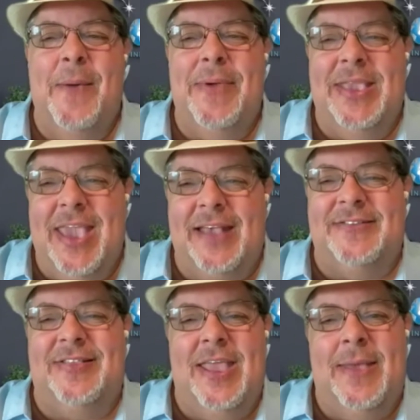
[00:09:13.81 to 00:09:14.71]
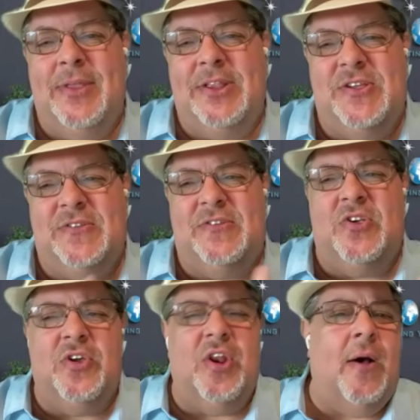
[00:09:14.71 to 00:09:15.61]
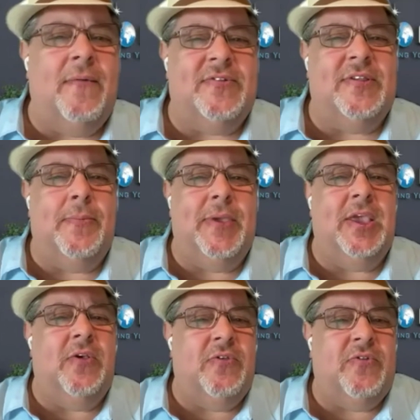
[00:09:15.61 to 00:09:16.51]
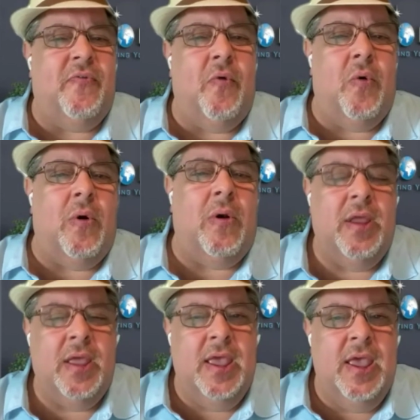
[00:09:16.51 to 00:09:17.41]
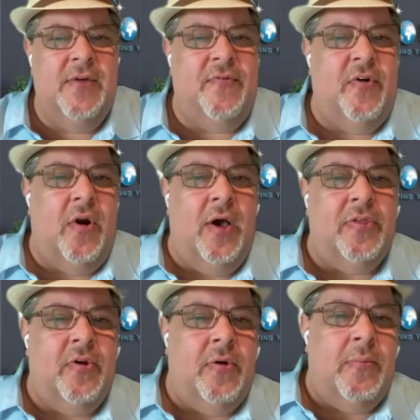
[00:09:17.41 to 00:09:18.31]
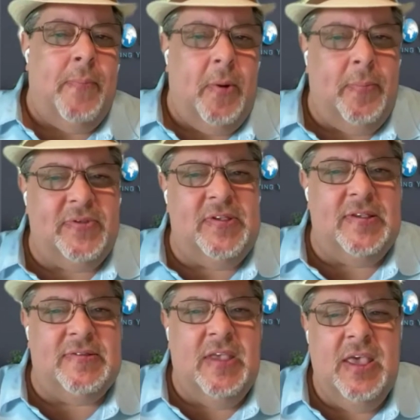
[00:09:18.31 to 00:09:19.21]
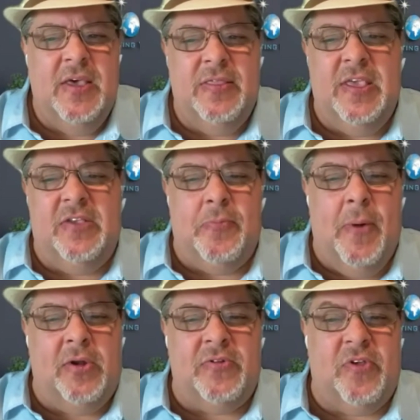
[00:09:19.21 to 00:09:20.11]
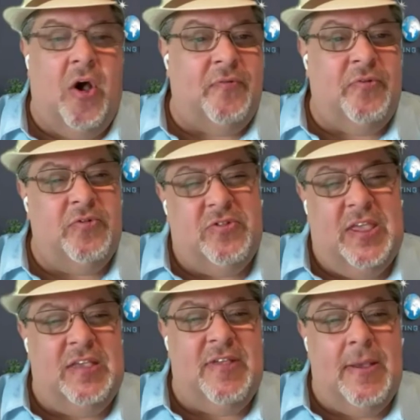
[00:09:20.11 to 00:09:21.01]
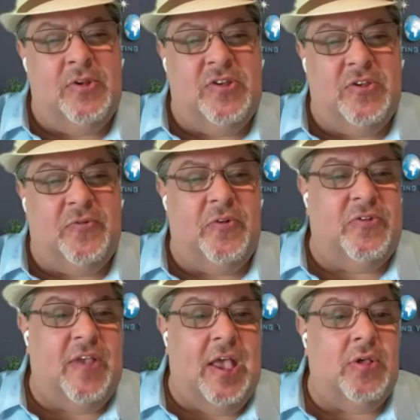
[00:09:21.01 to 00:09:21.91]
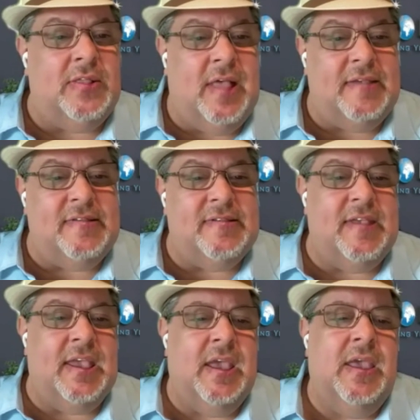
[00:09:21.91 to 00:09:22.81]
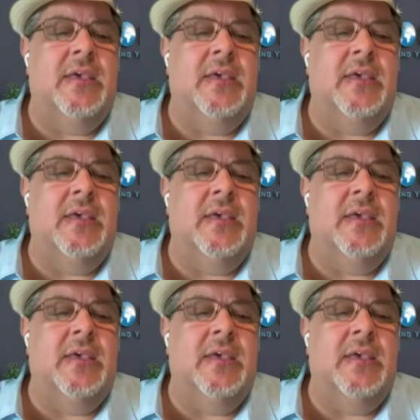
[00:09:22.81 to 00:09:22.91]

But yeah. Yes, the images could obviously be used for for other purposes. These models offered these images for sale and licensing.